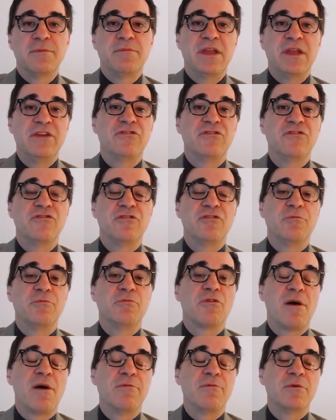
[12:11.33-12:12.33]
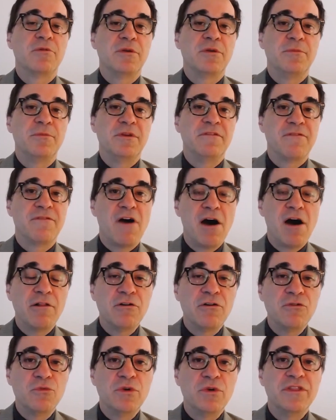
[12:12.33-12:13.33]
Patients should probably be
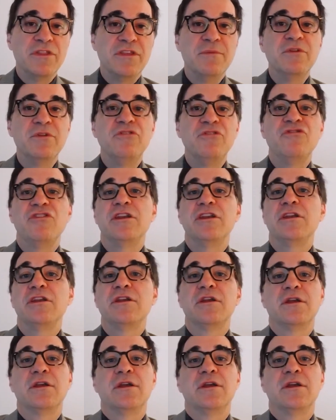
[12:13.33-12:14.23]
followed with imaging